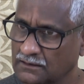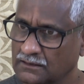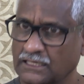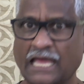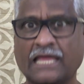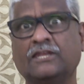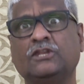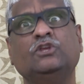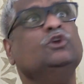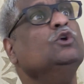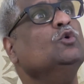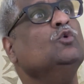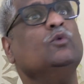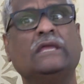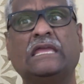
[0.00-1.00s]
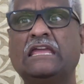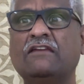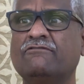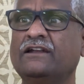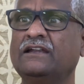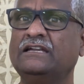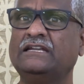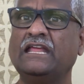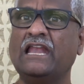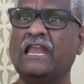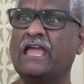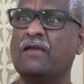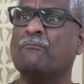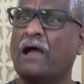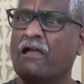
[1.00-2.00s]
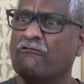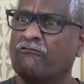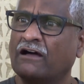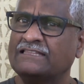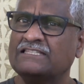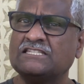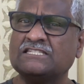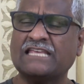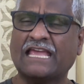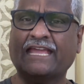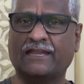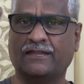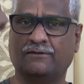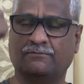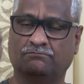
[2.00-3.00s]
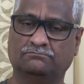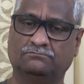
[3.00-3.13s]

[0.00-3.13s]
Can you even delay by 1 second?